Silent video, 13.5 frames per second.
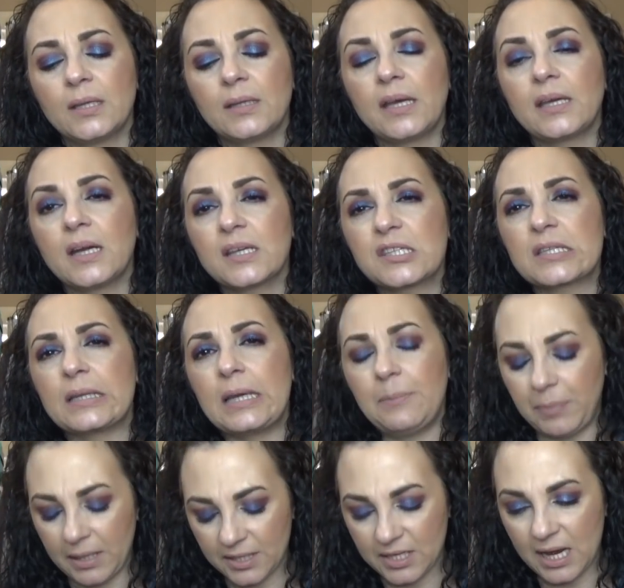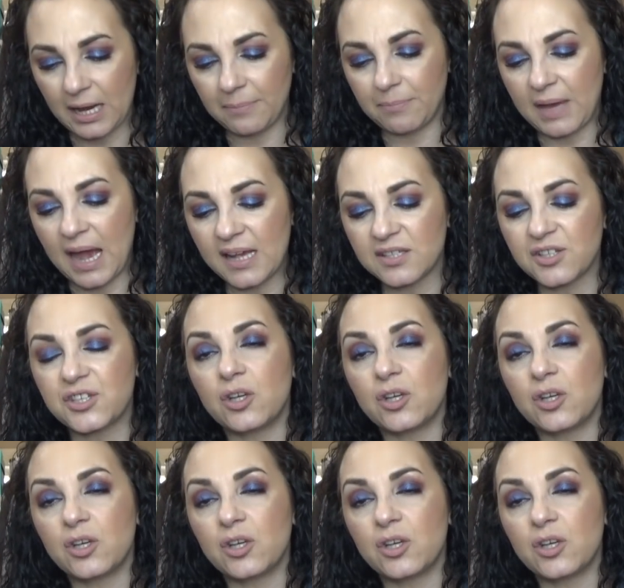like a sleeping type mask,